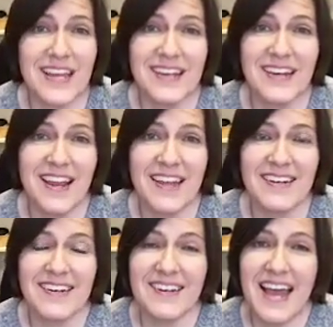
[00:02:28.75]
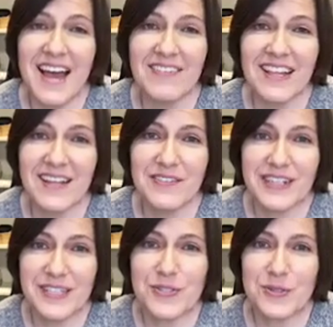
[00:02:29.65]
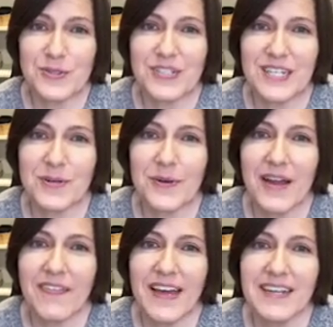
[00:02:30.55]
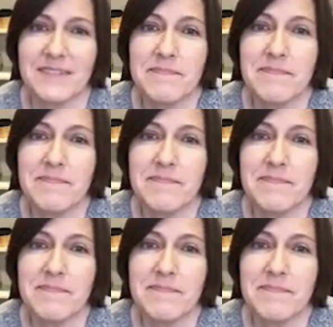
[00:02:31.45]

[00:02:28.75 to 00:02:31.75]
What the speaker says: and have a lot of uncertainty around that.